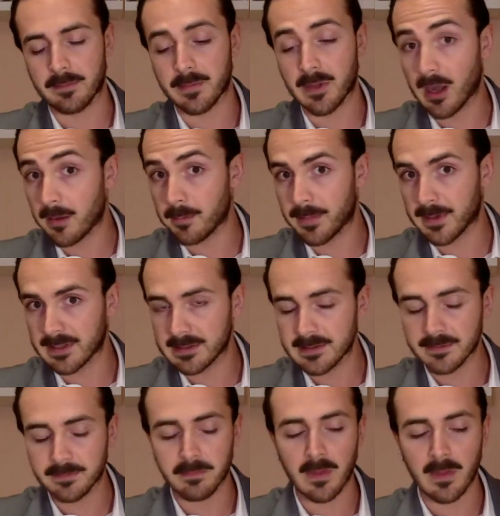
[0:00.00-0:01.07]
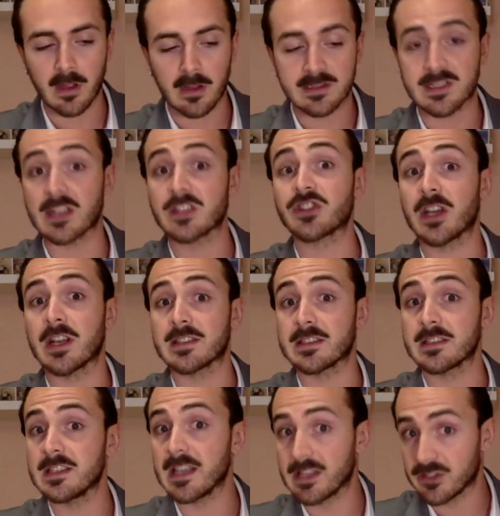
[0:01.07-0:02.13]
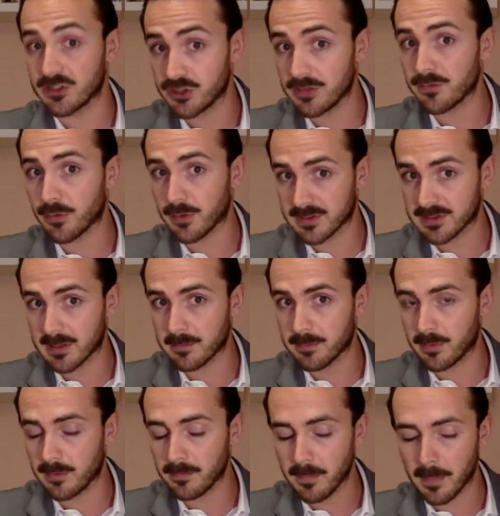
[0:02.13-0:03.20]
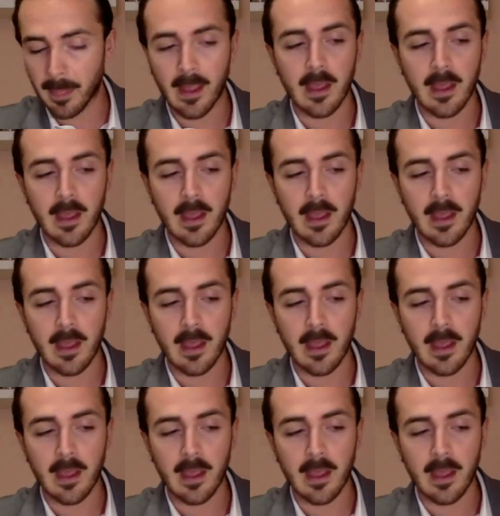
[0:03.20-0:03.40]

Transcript: companies, such as D&G, for example.